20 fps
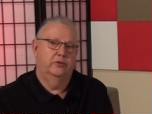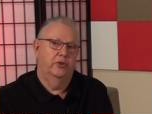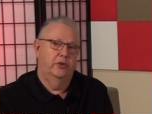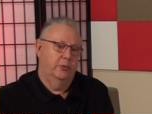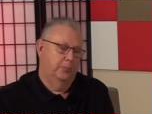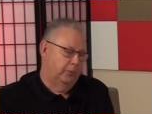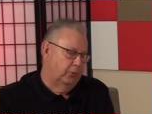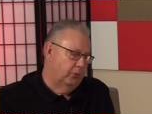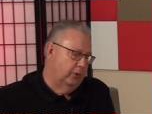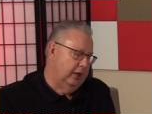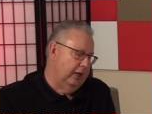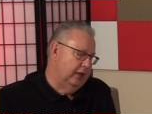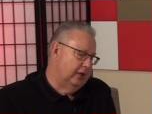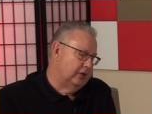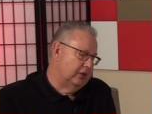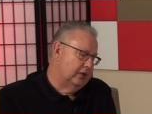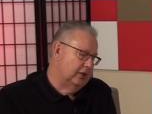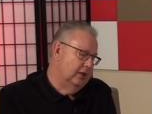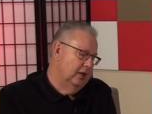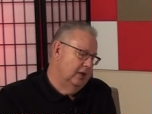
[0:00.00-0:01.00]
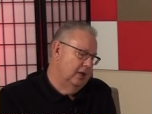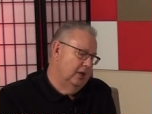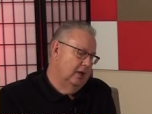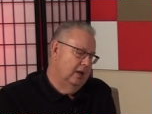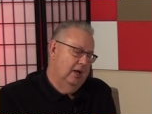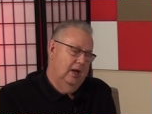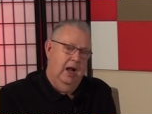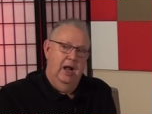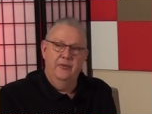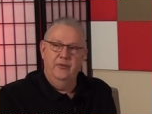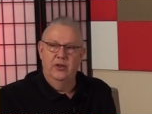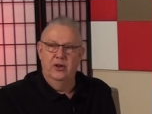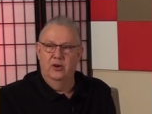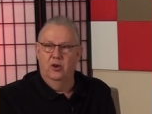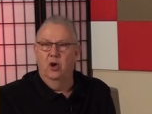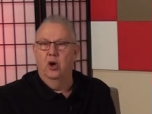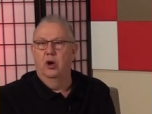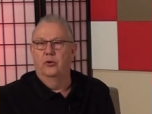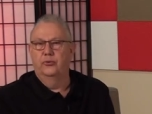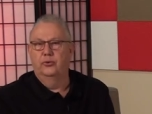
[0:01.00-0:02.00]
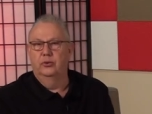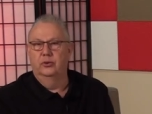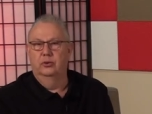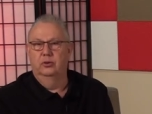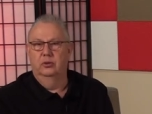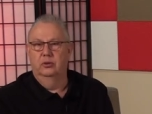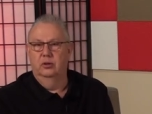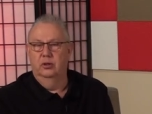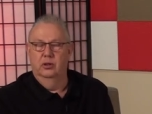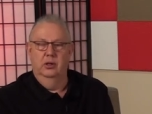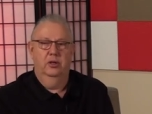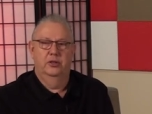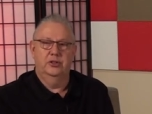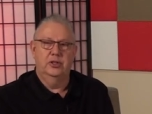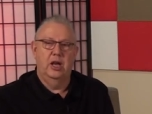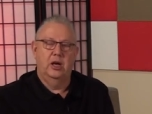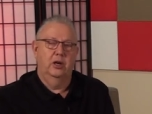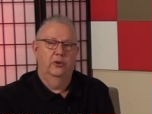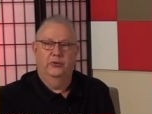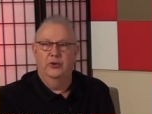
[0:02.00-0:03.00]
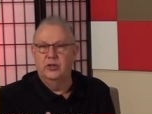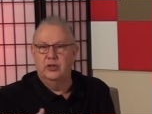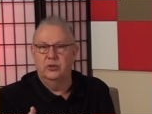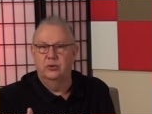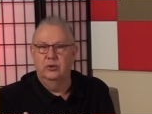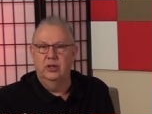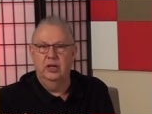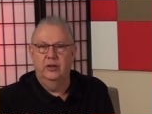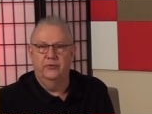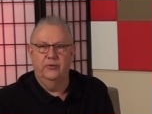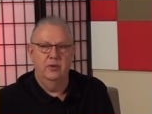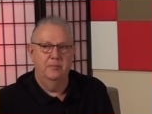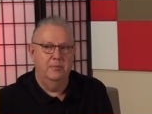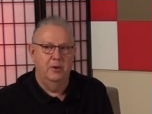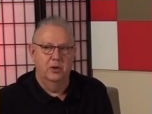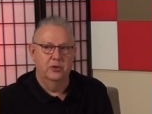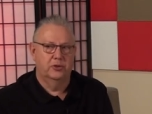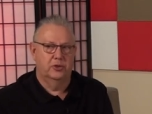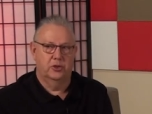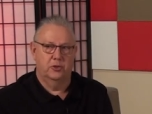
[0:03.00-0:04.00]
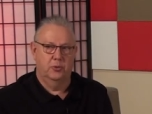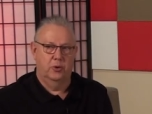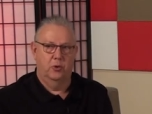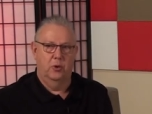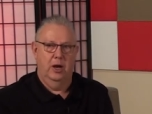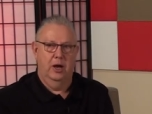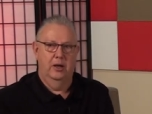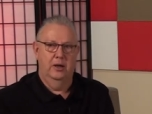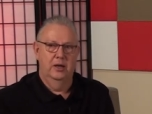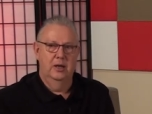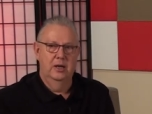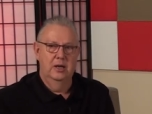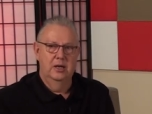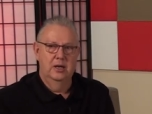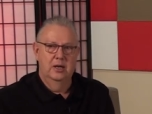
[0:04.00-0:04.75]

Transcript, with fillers: to the priest and then offer a sacrificial gift that Moses required.